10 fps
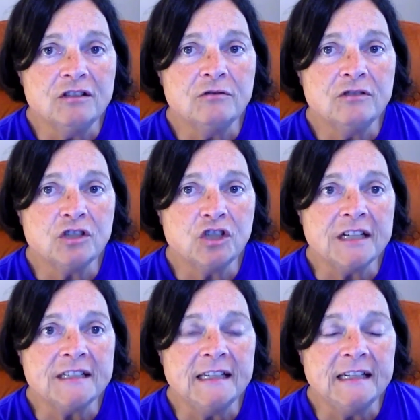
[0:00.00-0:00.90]
also
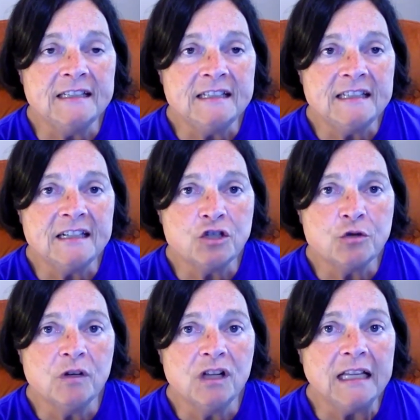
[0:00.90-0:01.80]
suggest that
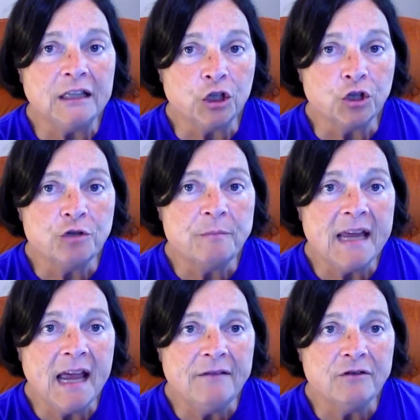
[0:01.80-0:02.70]
instinctual and learned
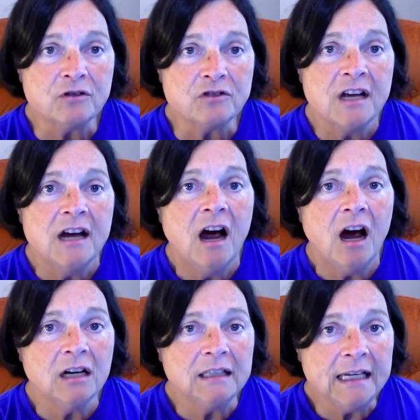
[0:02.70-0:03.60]
behaviors
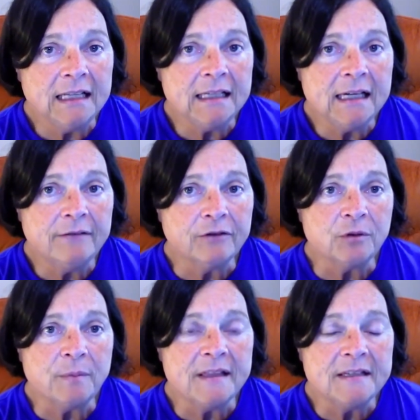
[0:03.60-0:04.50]
are likely
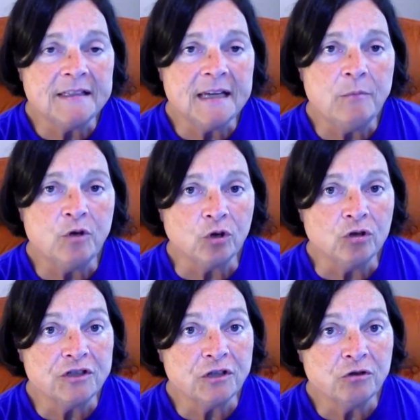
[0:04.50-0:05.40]
governed by the same neural
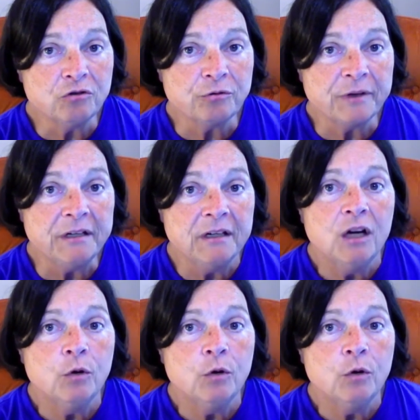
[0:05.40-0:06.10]
circuitry,